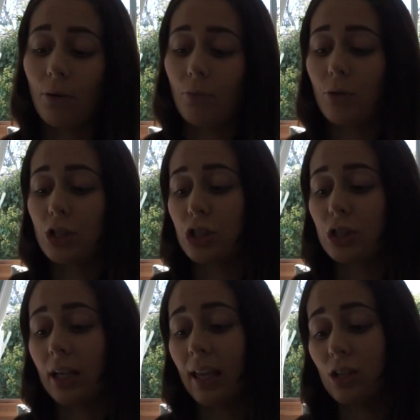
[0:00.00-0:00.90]
which is
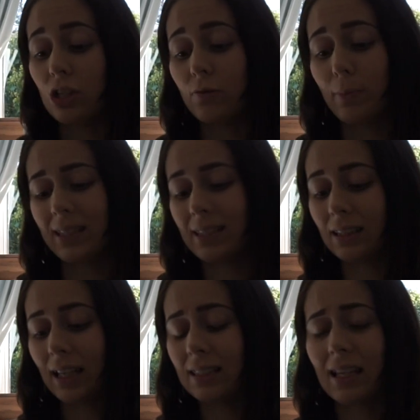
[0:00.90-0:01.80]
again just Best and
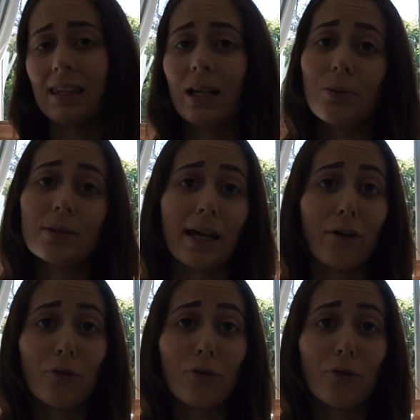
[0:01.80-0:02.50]
Less. I think it was like